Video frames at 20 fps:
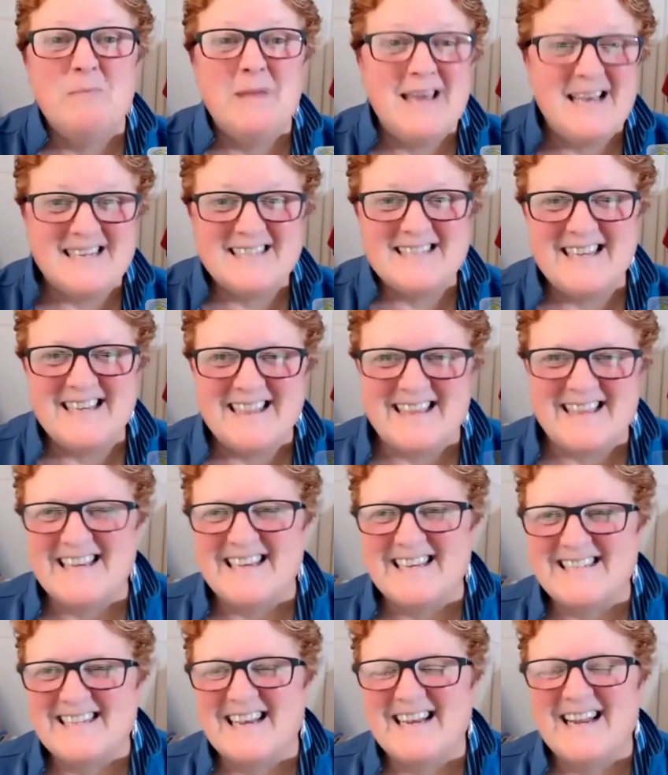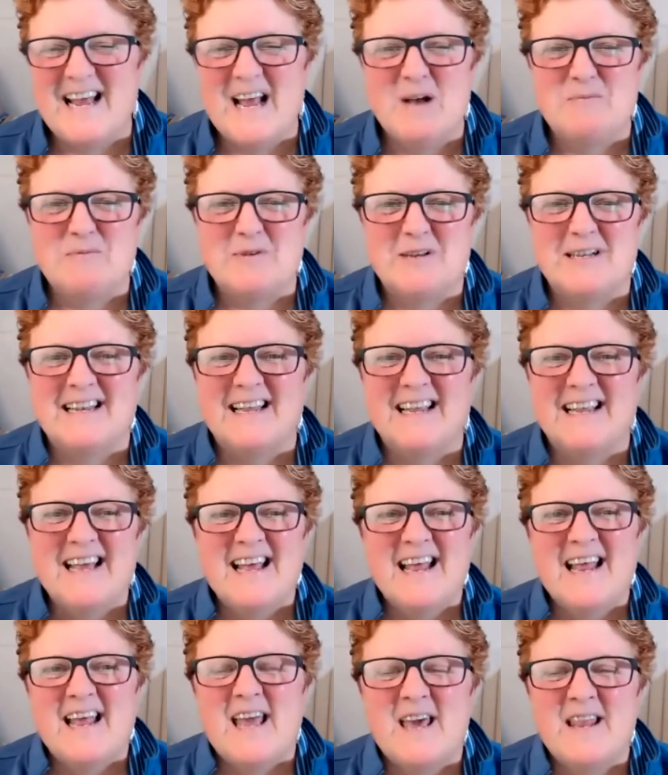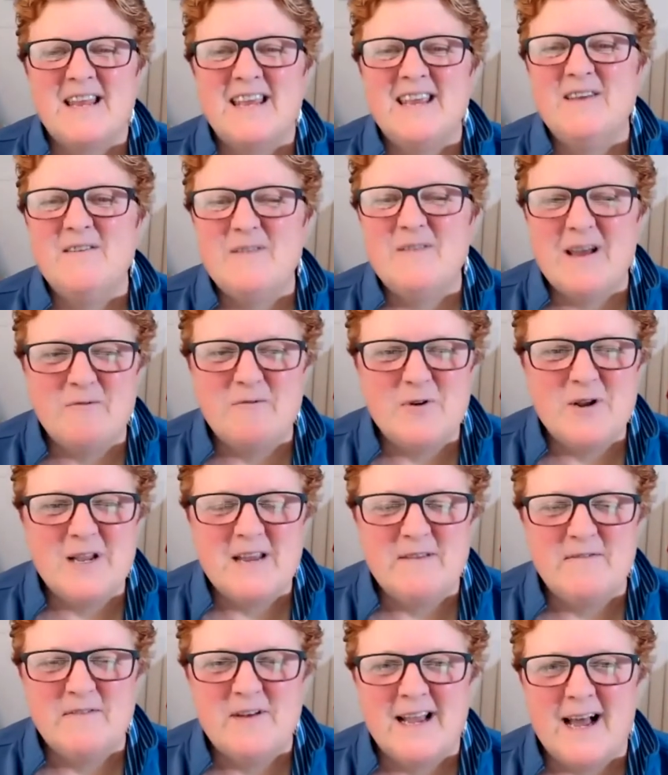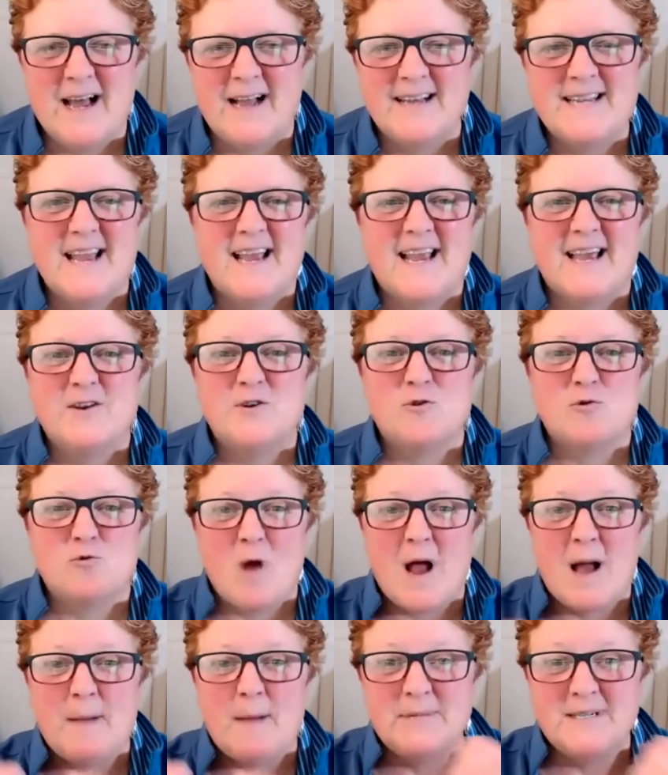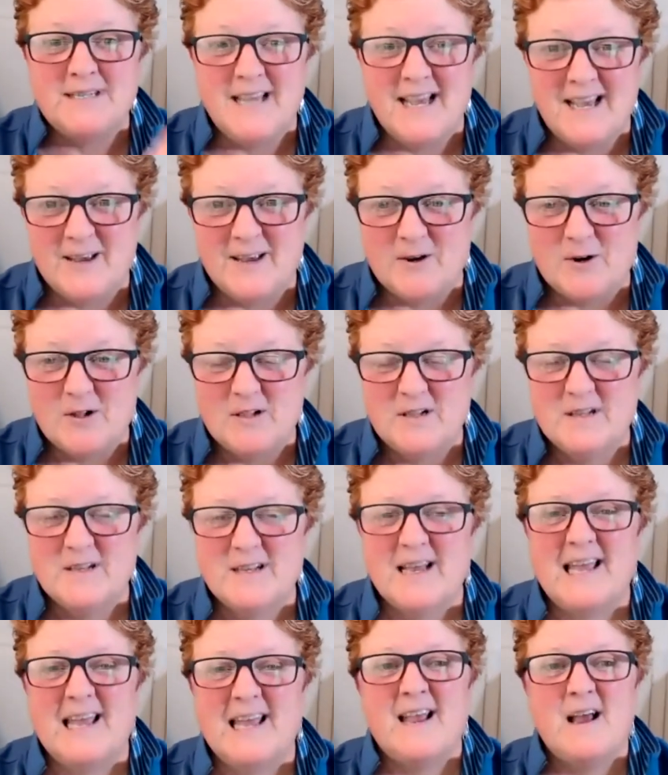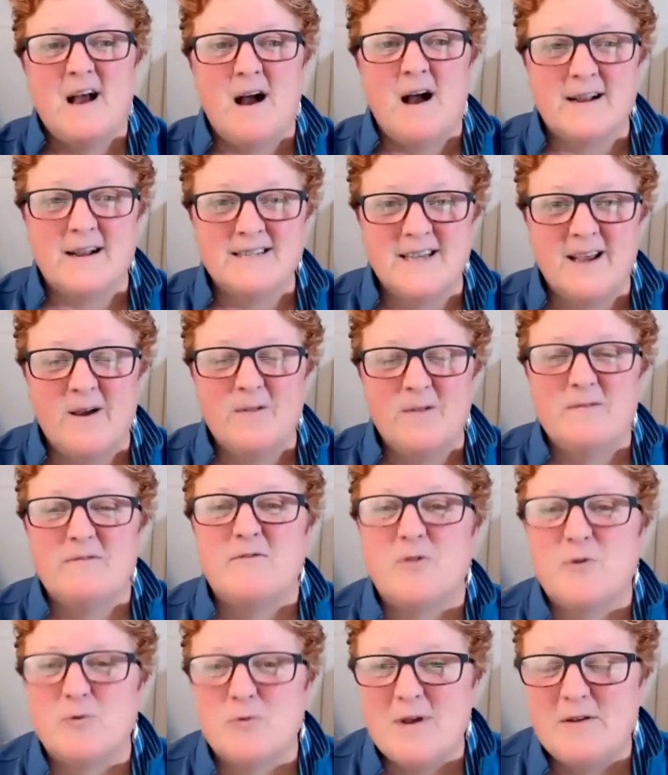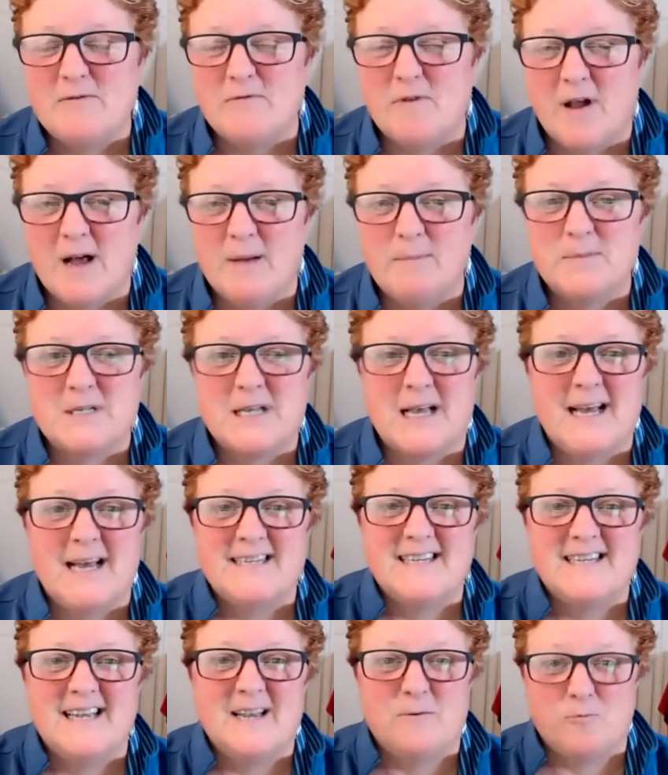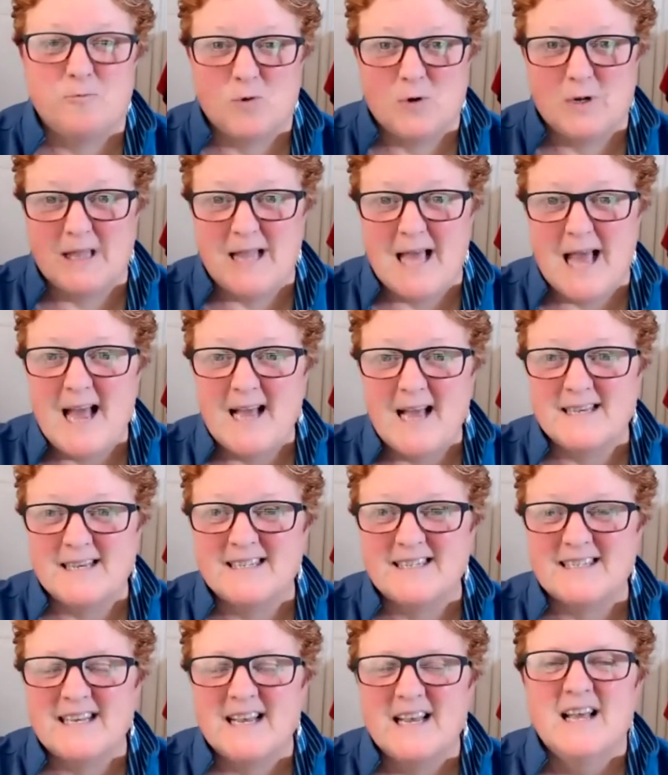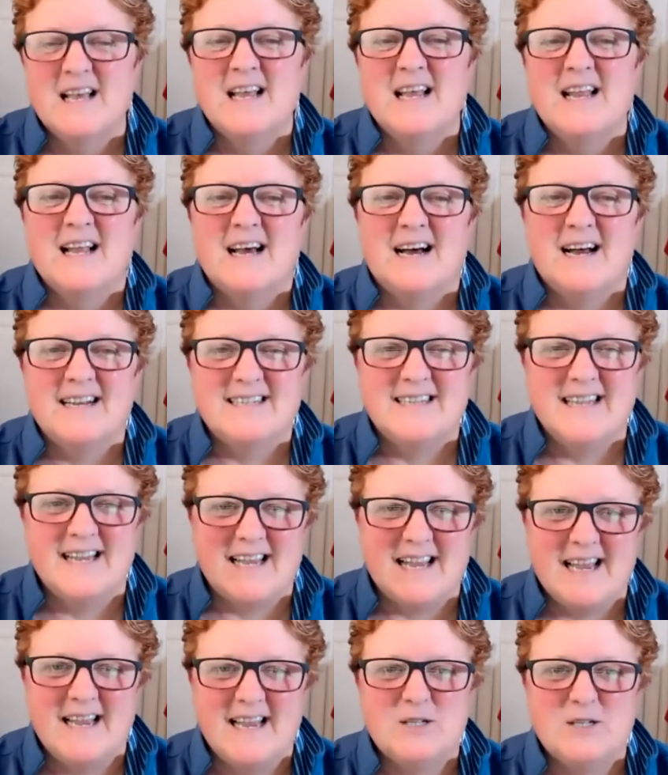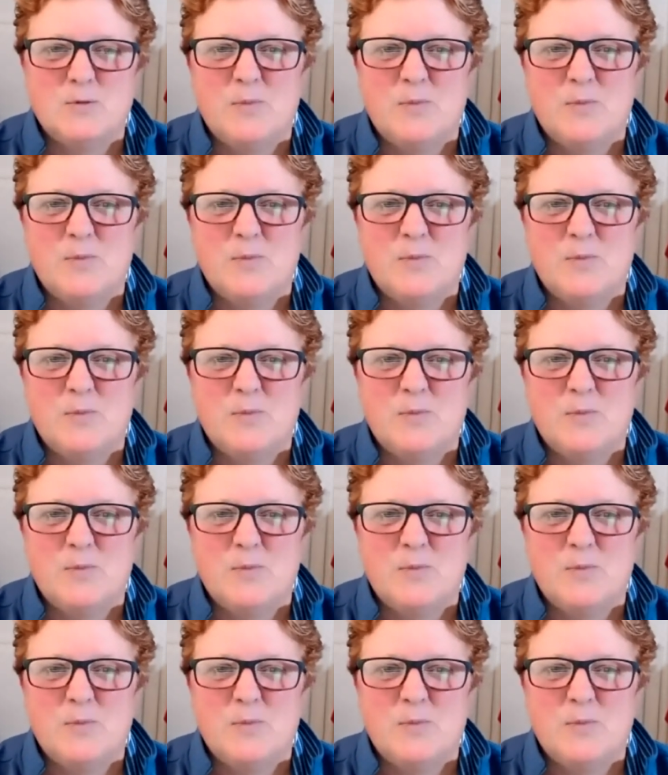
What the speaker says: amazing things can happen. And every evening I take a cocktail of 3 drops. I take Relax, I take